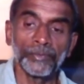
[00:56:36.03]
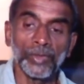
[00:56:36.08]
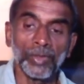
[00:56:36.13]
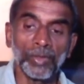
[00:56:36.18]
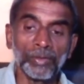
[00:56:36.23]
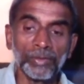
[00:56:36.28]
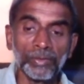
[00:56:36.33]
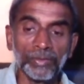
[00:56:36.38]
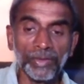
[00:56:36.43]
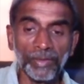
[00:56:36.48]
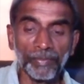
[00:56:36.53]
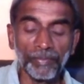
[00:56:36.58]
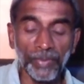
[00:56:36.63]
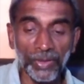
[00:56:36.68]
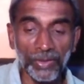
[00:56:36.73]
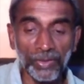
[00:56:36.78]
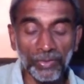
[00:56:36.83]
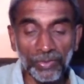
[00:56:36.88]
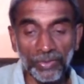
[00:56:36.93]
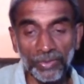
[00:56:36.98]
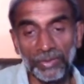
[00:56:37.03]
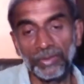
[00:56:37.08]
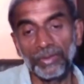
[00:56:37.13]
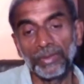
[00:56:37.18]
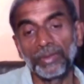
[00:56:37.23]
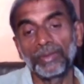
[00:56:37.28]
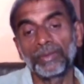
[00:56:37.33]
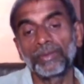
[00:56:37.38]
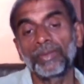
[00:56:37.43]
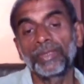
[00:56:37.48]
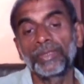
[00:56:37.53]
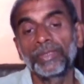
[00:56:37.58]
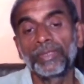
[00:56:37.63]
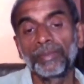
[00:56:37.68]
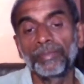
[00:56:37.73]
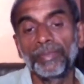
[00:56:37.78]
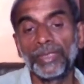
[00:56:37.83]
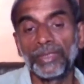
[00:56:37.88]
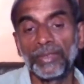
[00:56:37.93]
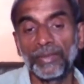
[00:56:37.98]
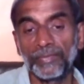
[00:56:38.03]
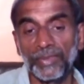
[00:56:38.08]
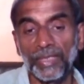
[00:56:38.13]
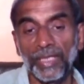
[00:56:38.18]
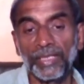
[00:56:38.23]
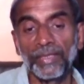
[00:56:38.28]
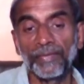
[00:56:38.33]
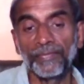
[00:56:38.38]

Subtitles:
although they produce quite a bit of side